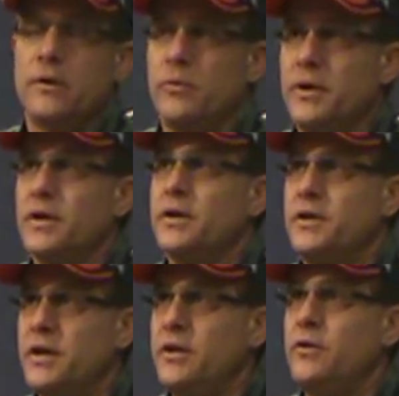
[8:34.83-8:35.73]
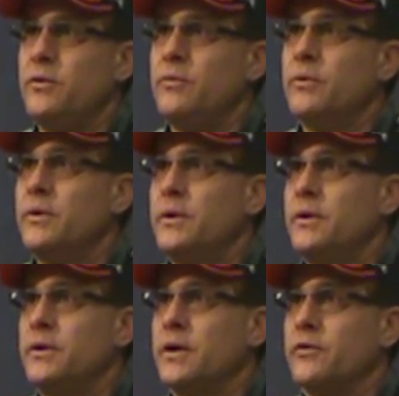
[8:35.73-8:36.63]
We need to continue
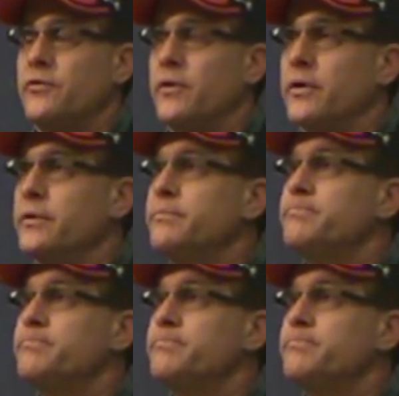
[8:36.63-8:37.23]
to get stronger.